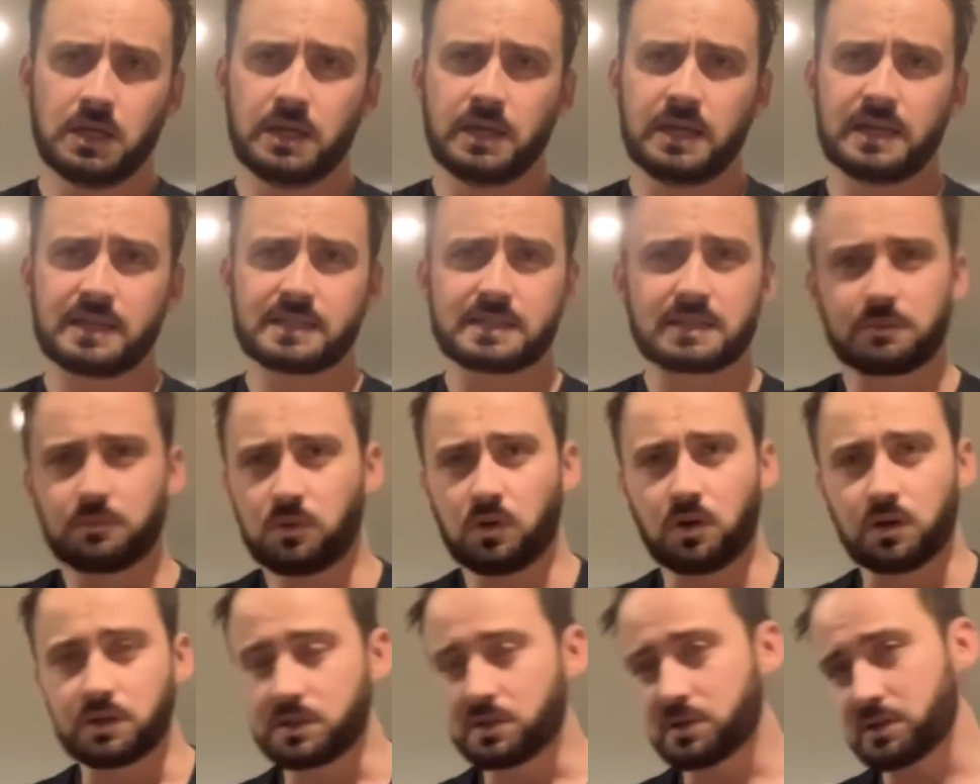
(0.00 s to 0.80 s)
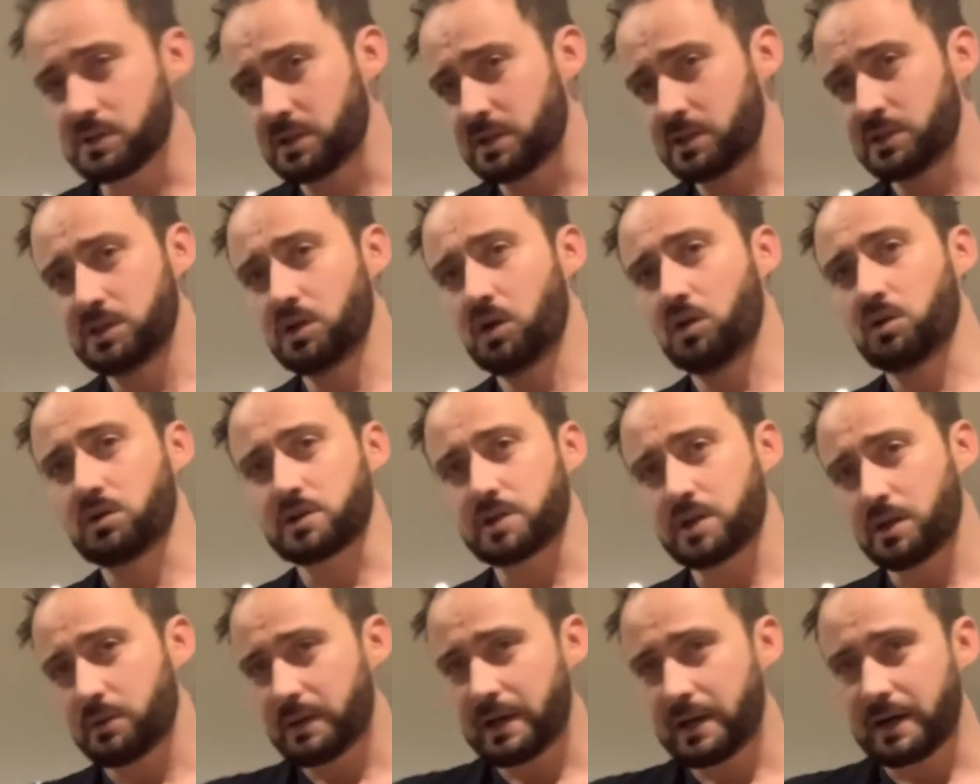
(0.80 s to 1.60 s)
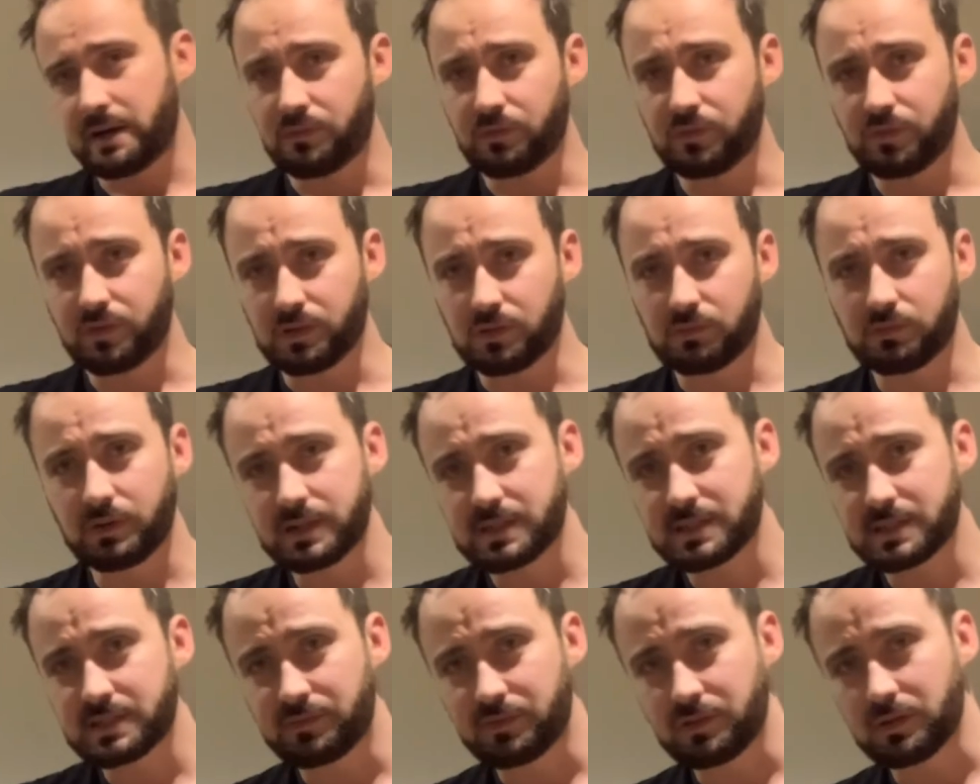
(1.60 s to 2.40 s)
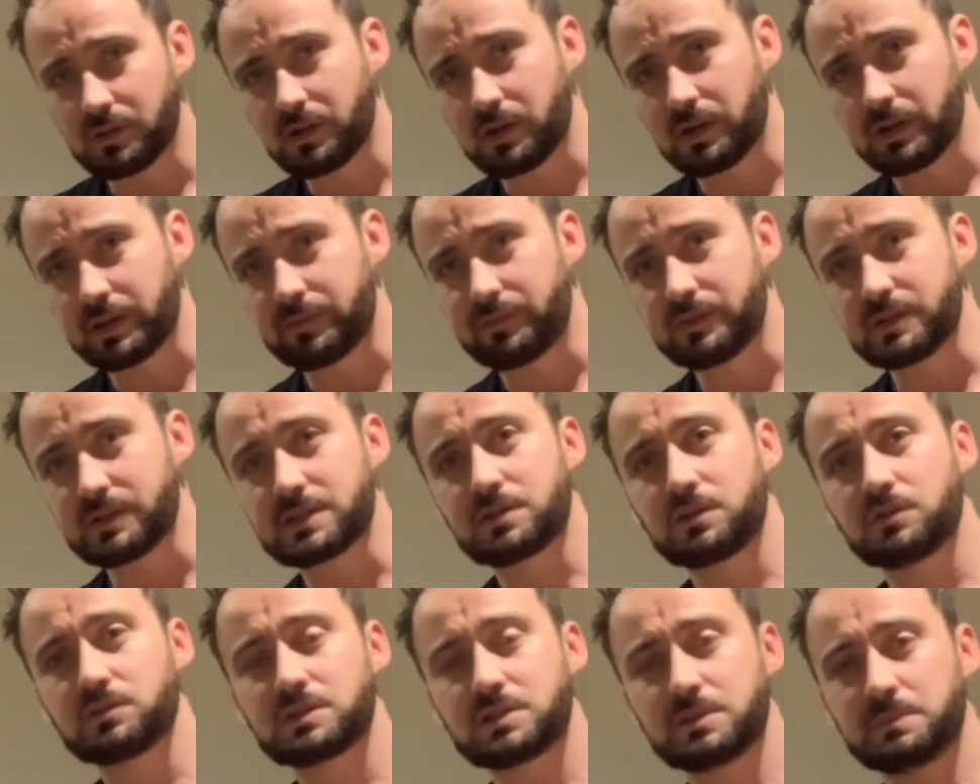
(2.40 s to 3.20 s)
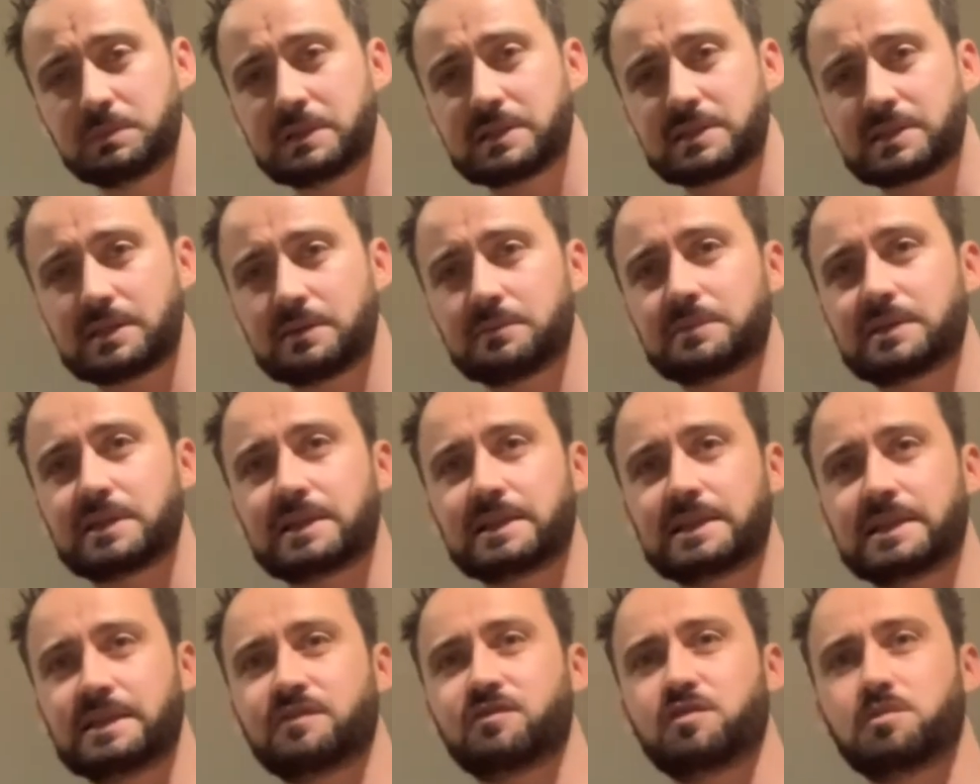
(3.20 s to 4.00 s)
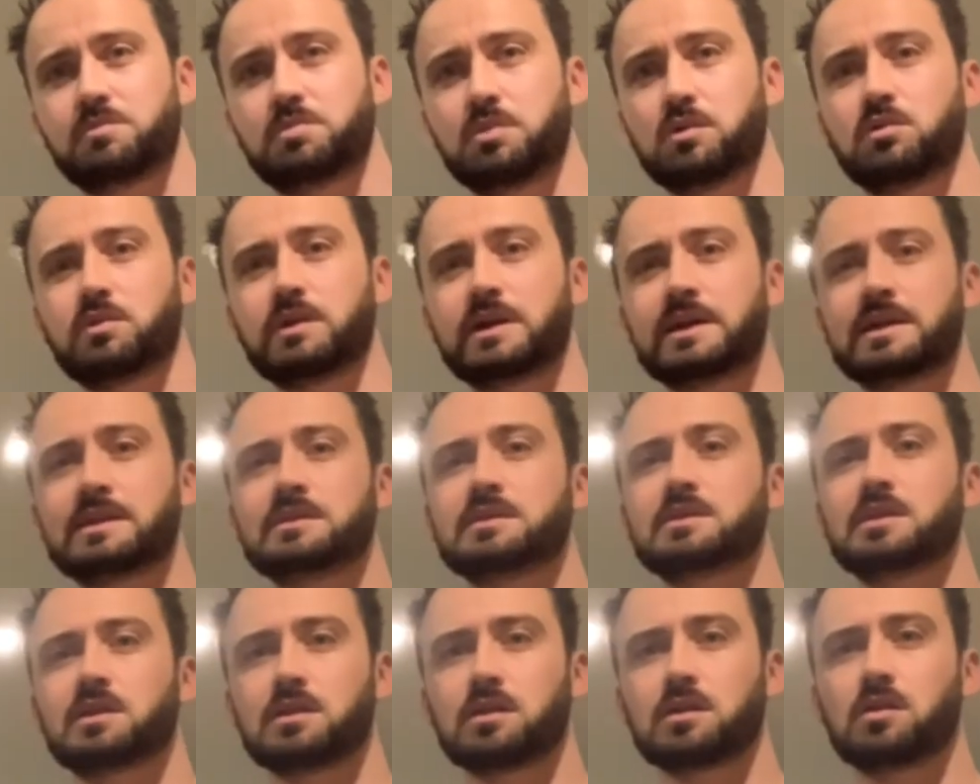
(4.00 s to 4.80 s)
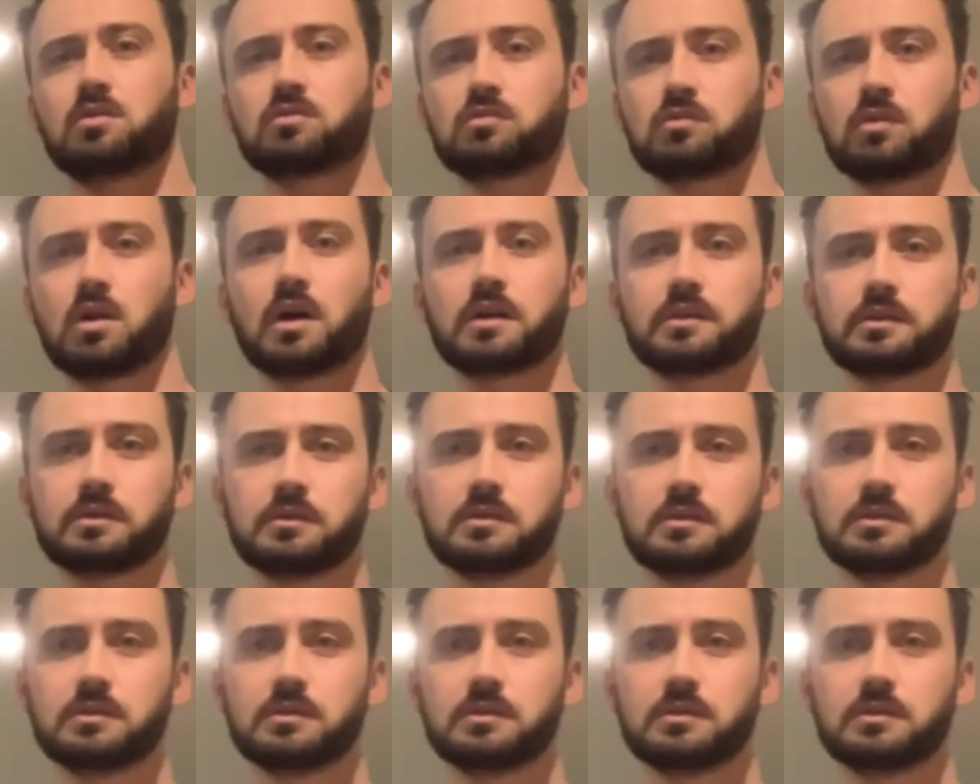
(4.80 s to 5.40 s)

It's like, what, are you going to not go out for the rest of your life? It's got to be something livable in the long run.